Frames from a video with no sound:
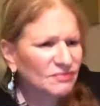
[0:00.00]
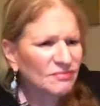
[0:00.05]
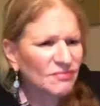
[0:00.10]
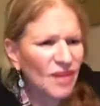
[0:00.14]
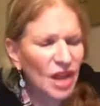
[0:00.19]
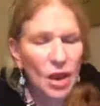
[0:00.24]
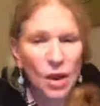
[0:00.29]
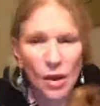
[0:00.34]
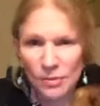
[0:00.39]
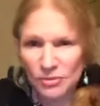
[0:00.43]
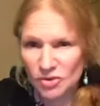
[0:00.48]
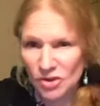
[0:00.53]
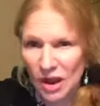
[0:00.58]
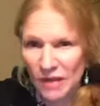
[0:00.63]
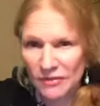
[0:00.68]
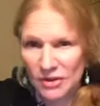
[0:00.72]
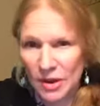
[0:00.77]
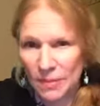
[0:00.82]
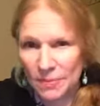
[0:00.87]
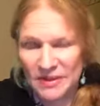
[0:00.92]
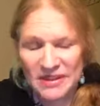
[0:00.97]
I'm
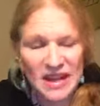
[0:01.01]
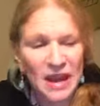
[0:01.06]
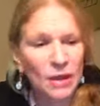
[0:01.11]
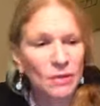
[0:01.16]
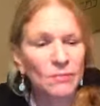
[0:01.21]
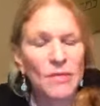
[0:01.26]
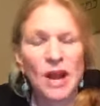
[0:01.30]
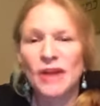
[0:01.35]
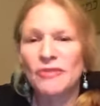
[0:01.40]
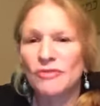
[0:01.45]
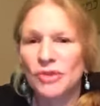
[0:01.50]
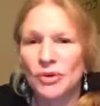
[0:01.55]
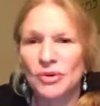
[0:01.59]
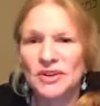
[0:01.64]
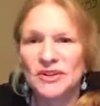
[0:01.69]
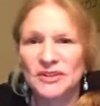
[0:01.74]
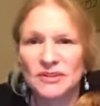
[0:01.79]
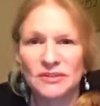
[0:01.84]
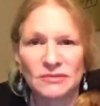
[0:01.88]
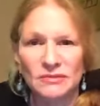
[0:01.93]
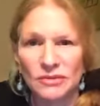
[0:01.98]
driving up and down. My road
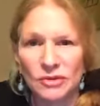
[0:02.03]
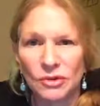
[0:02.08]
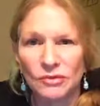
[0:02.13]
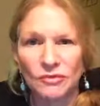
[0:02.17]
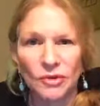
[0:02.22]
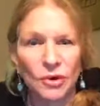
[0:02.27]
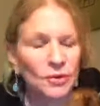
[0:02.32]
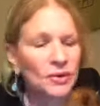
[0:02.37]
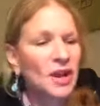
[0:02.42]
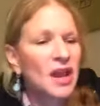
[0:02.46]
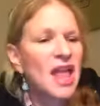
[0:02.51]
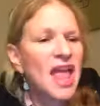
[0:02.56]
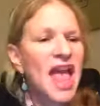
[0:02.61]
is dirt road.